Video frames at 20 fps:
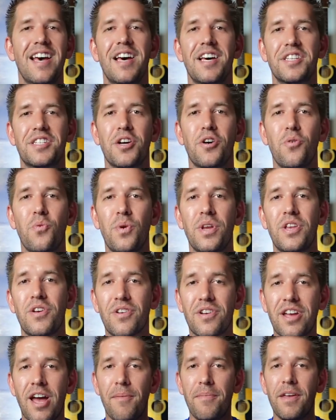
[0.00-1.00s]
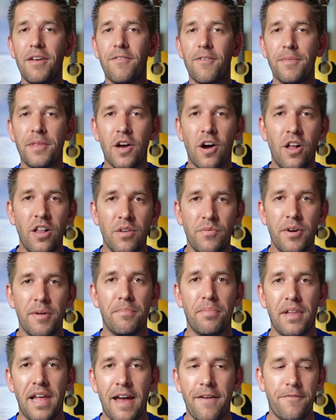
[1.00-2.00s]
So when you're coming from the all-in-one
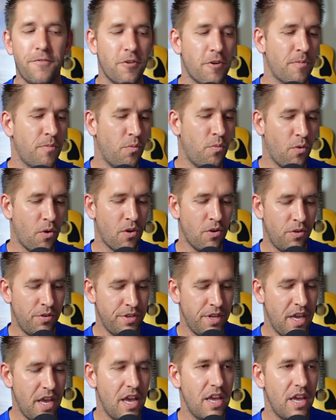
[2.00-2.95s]
platform world,